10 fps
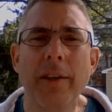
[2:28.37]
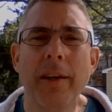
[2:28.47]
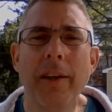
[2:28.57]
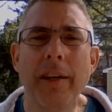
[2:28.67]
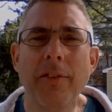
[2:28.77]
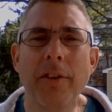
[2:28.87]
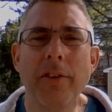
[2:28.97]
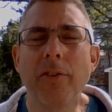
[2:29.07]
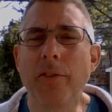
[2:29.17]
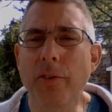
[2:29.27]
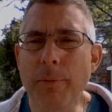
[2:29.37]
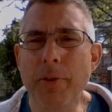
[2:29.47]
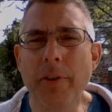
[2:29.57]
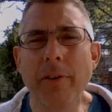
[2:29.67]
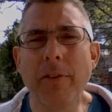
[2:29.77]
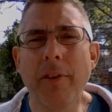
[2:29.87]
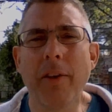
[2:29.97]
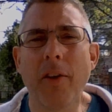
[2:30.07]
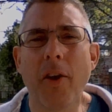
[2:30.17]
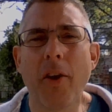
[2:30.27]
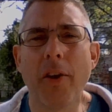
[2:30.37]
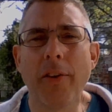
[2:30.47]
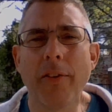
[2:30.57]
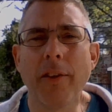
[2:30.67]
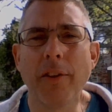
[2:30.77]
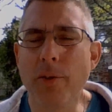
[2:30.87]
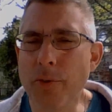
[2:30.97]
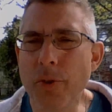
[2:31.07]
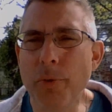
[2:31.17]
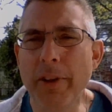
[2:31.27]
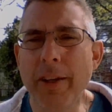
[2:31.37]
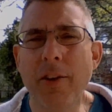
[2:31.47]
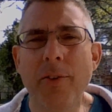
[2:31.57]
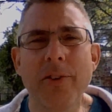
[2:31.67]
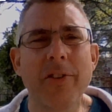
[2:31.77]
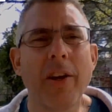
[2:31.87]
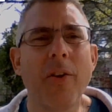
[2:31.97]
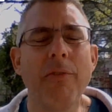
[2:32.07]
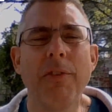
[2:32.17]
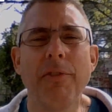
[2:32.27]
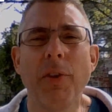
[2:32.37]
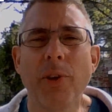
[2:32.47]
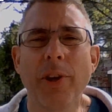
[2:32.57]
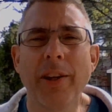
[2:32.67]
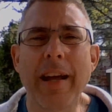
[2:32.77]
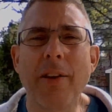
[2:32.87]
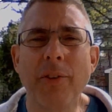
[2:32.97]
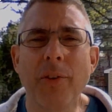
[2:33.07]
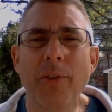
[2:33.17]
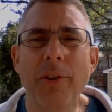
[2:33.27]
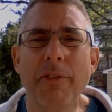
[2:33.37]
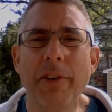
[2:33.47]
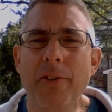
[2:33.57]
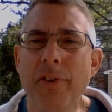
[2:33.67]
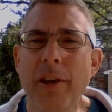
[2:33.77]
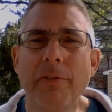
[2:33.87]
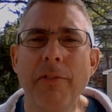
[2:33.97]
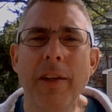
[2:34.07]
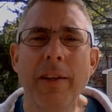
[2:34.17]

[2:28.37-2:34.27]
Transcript: in the description on the YouTube video itself if you want to download it for yourself.